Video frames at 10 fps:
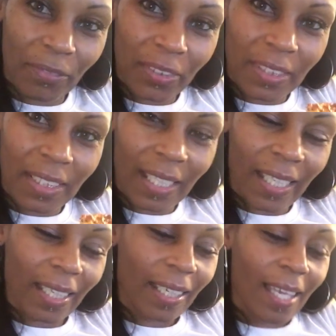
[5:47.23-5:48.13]
for
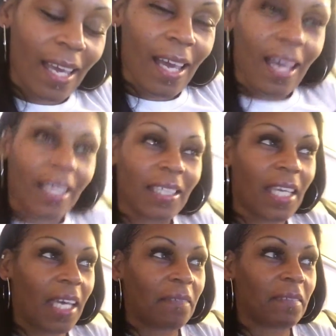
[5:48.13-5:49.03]
tonight. I'm
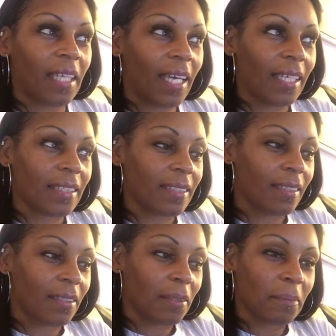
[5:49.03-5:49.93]
gonna have that
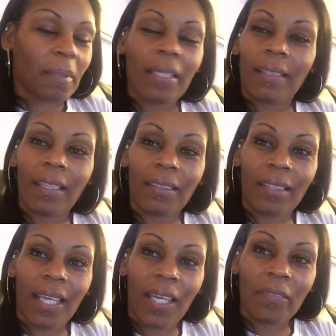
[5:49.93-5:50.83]
um, now
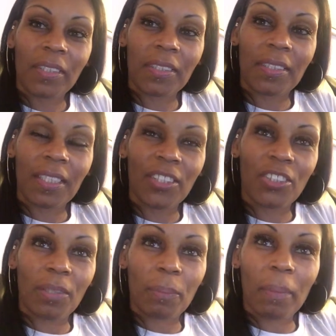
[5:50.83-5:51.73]
that I have
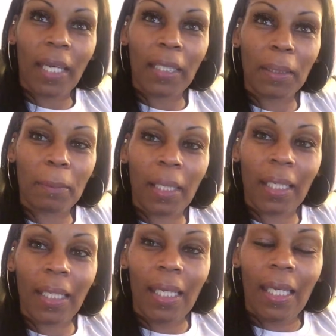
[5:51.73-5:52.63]
sensation back in
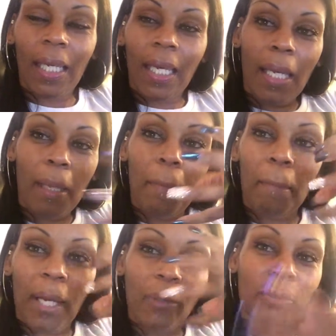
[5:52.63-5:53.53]
my
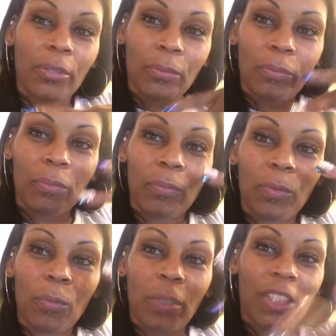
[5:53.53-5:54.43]
mouth and
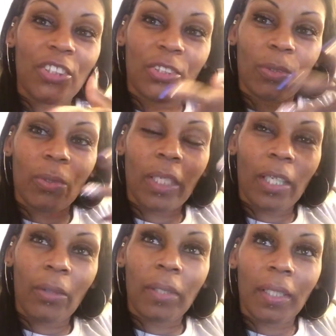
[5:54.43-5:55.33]
regional
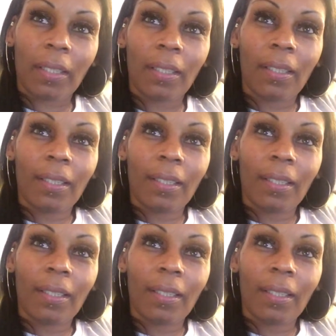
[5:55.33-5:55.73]
area